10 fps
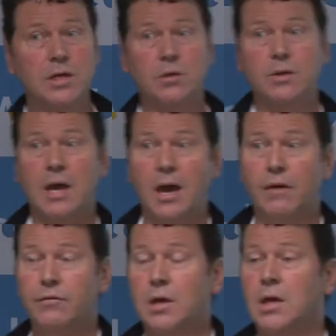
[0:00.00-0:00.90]
here we
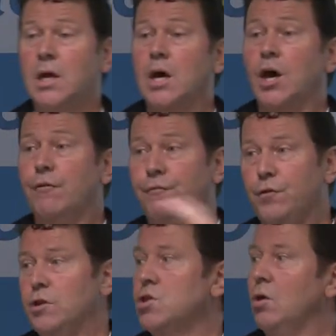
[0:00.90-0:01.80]
have a
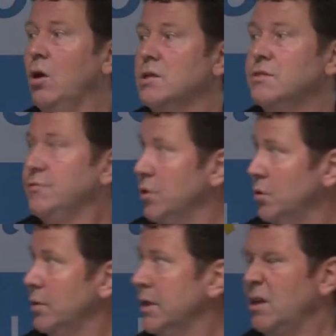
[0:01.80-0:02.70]
virtualized
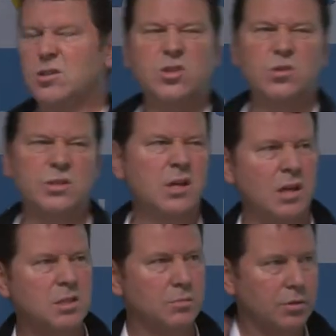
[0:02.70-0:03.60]
view, and again, I'll just use
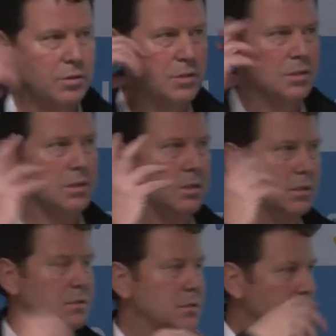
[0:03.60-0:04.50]
customer because it's easier
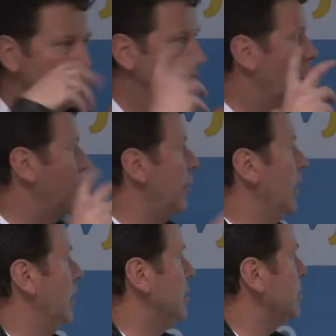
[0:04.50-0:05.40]
to, to sort of
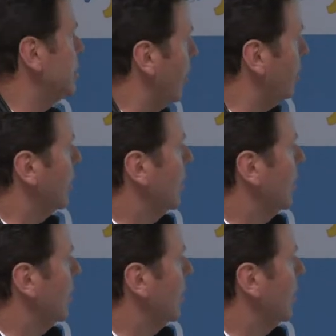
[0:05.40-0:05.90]
comprehend. So